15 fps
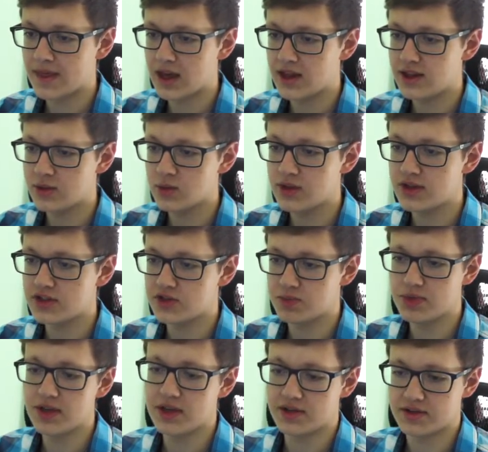and then we
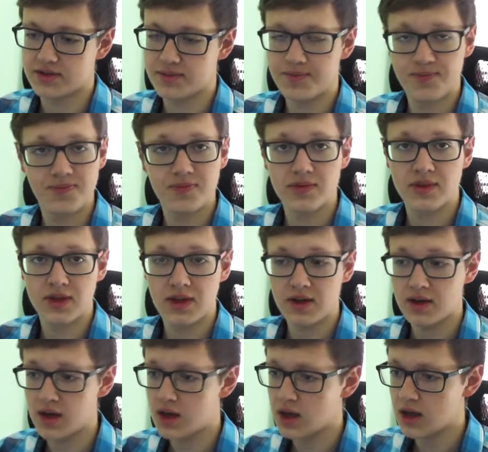display it, okay?